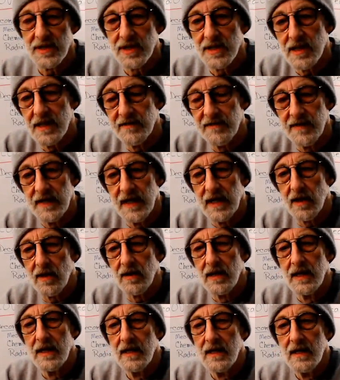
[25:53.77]
and stuff
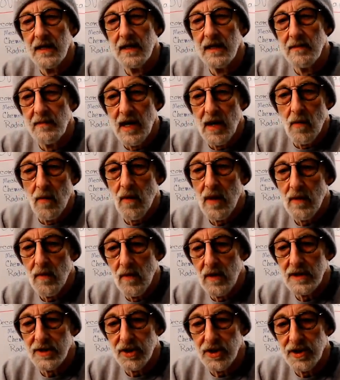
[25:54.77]
there about what
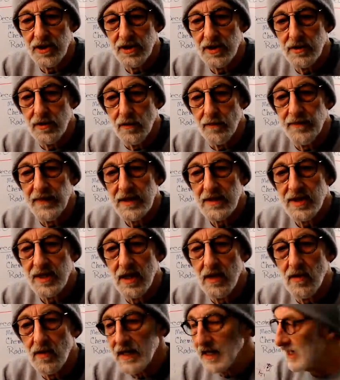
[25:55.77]
one should do. So